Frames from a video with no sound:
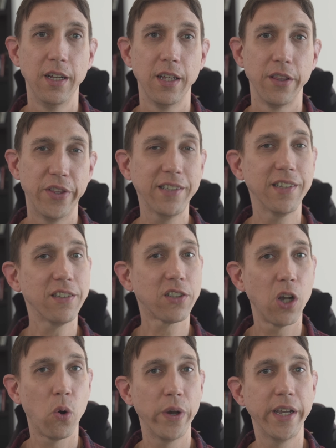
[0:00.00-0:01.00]
This is
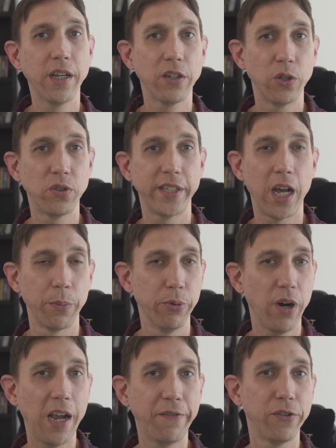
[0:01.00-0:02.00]
going to sound
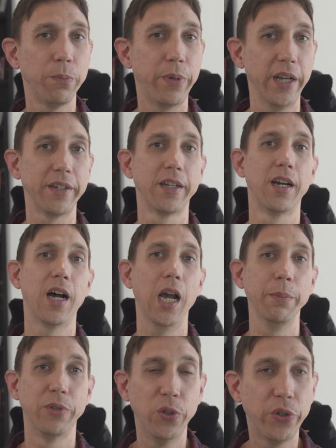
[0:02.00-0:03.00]
prideful, but
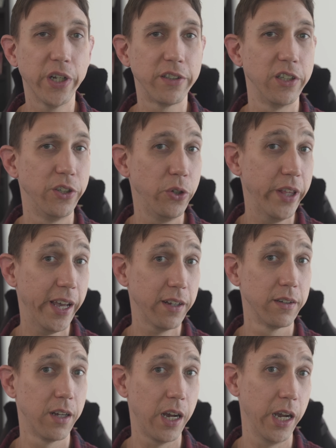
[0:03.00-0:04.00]
I'm too good to do
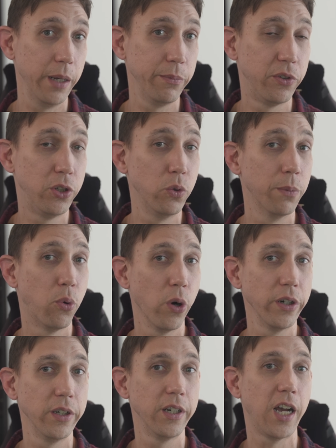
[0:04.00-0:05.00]
that. I'm too
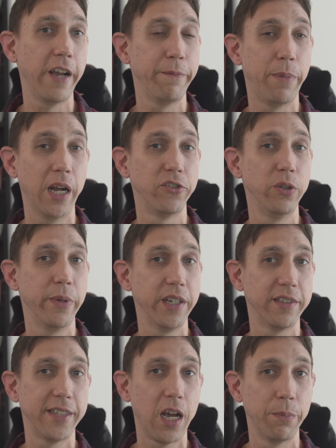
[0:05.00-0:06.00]
important. I've bought too many
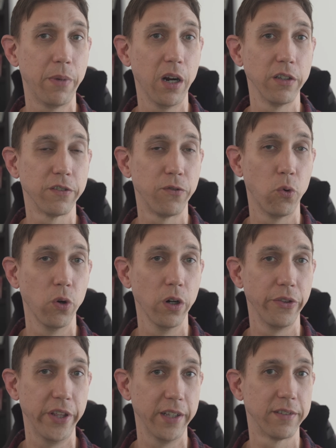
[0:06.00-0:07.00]
soundbars for
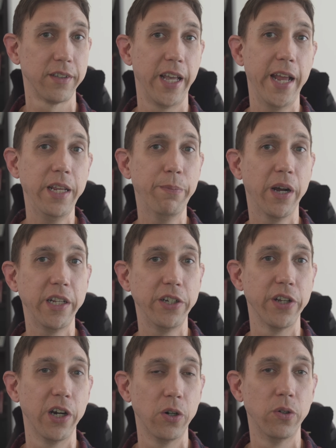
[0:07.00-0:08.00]
this. Anybody
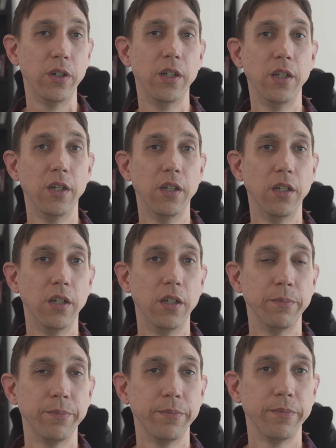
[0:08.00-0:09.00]
know
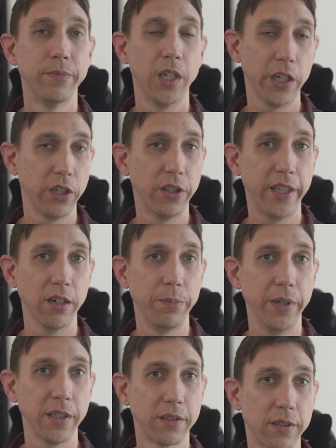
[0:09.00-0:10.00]
a good
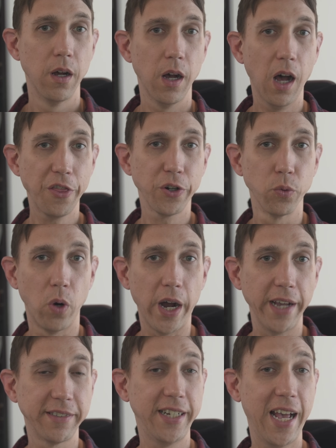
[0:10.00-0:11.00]
therapist?
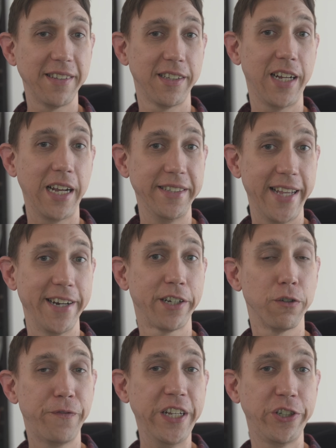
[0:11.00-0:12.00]
Otherwise, it has an
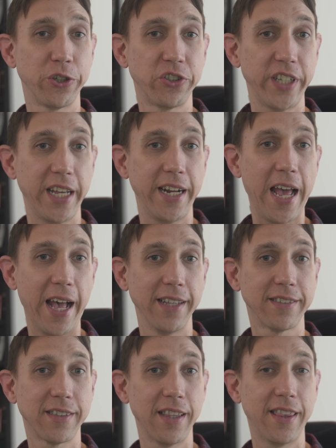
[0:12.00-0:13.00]
identical feature set
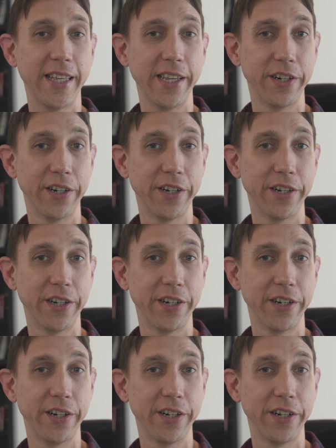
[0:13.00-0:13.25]
as the Theater